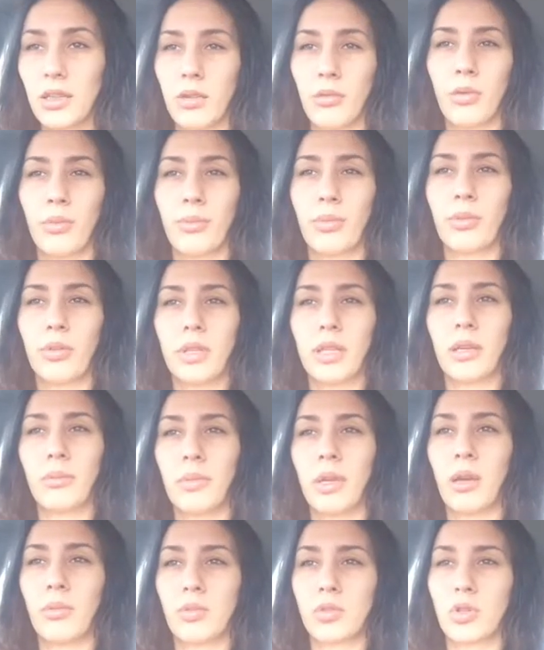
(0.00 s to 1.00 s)
that were bullying
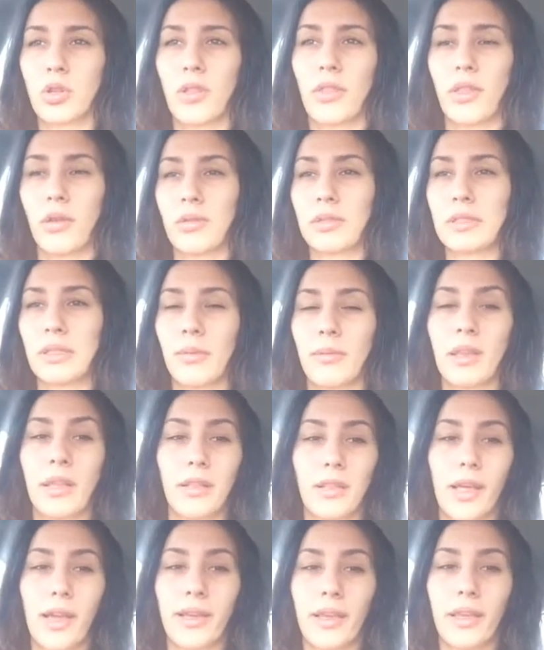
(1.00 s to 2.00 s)
me, I'm sure that there was
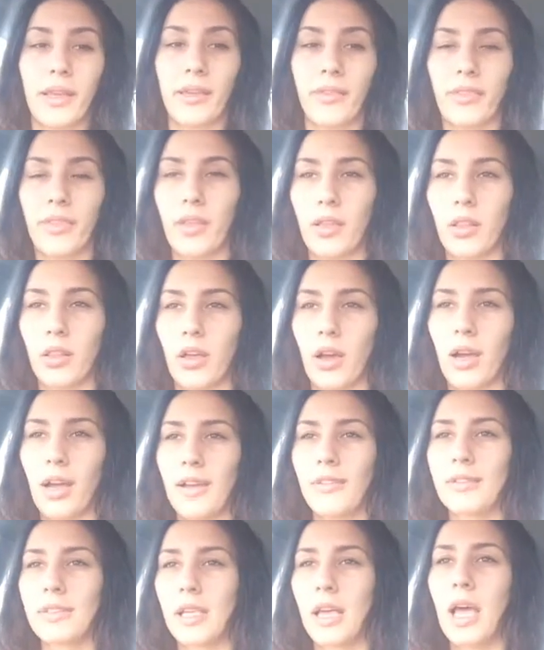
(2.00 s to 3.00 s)
something lacking in their
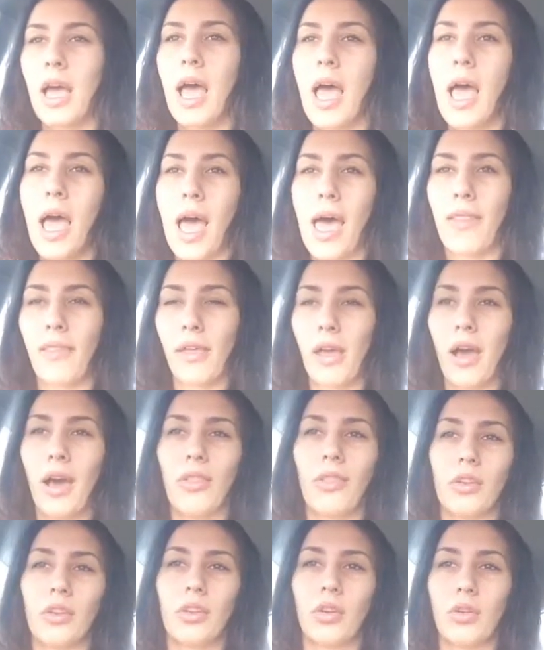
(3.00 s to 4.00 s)
lives. And the
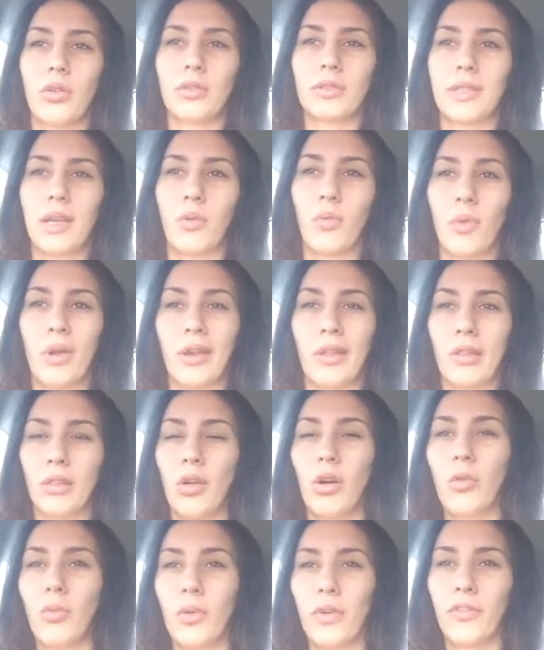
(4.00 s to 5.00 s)
other girls that went
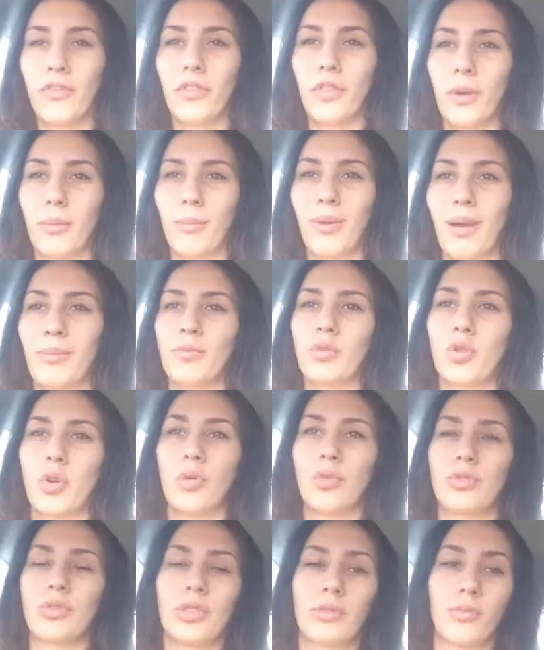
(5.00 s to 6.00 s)
along with them, I'm
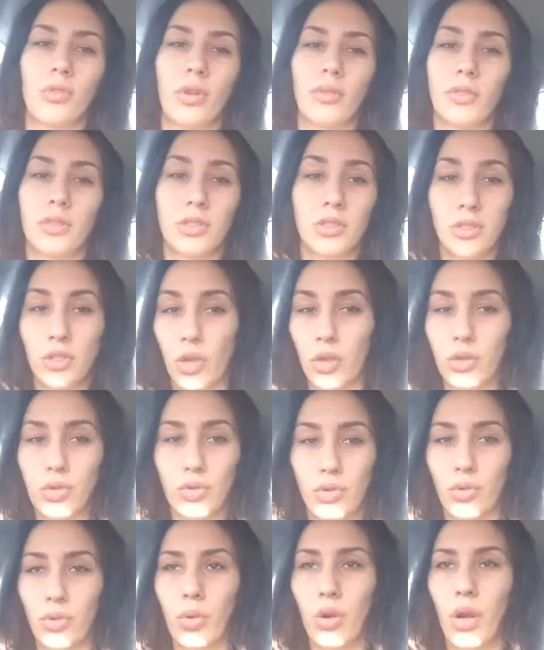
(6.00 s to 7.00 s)
sure it was just more of a
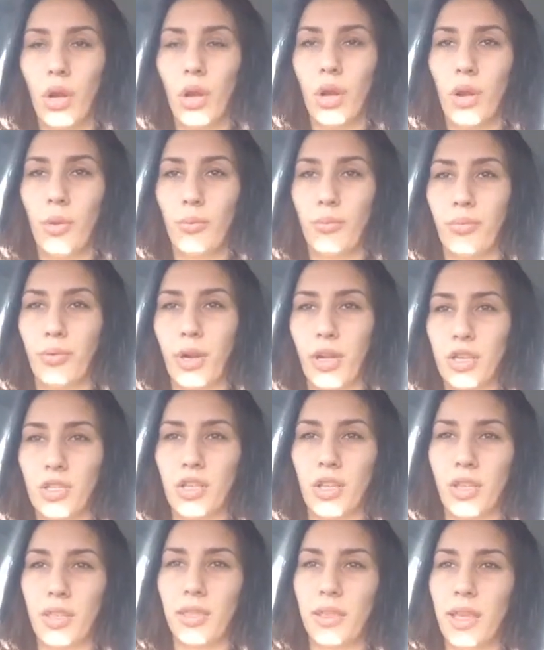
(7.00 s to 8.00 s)
social
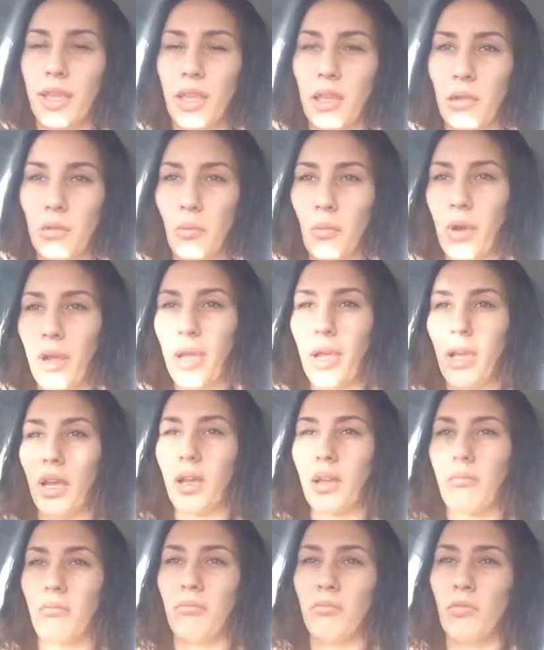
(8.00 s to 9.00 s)
pressure thing,
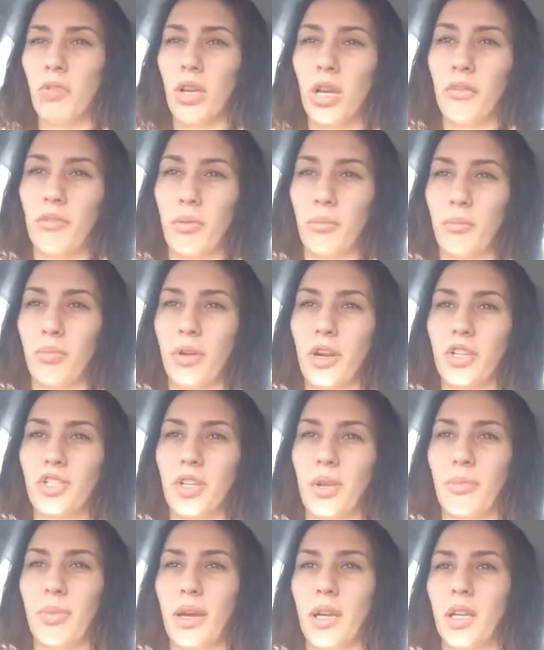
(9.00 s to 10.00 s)
where, not even
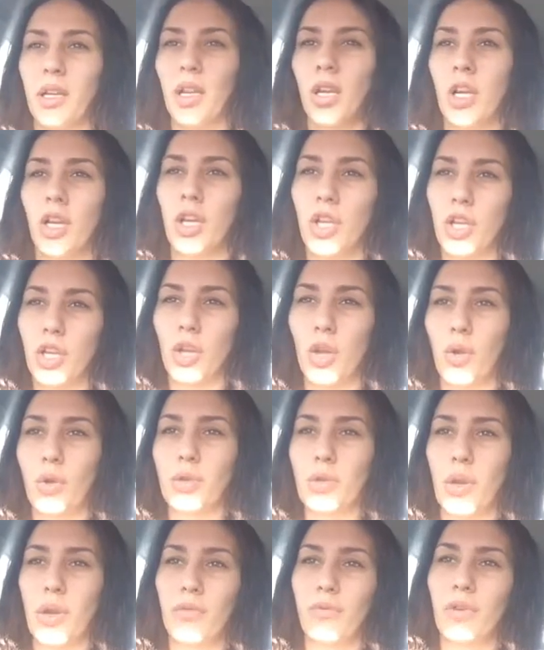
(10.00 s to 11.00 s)
pressure, but, you know,
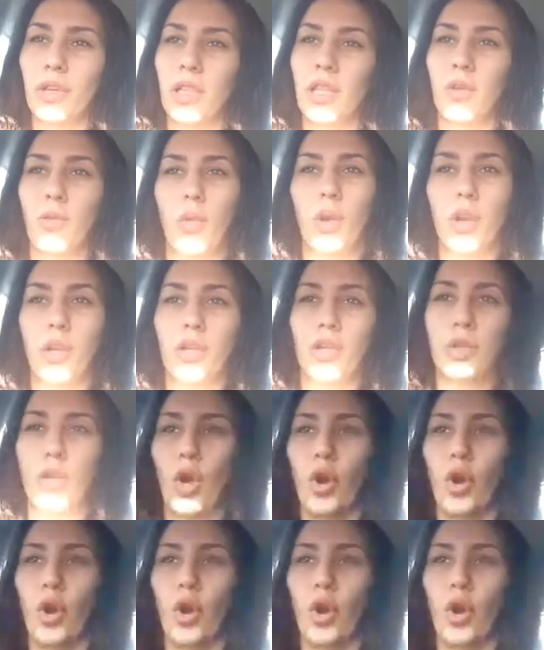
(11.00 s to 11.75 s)
do I really want to